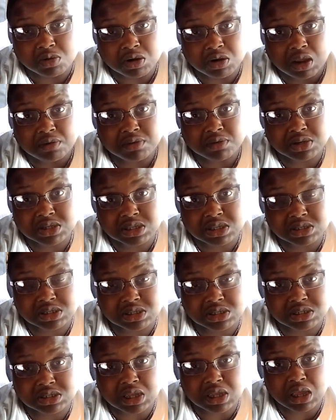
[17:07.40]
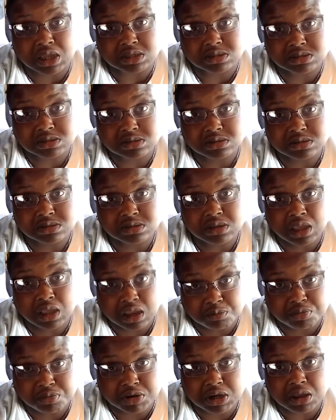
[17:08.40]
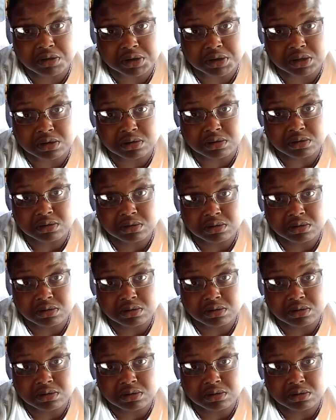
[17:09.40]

we don't have anything to discuss and preload it.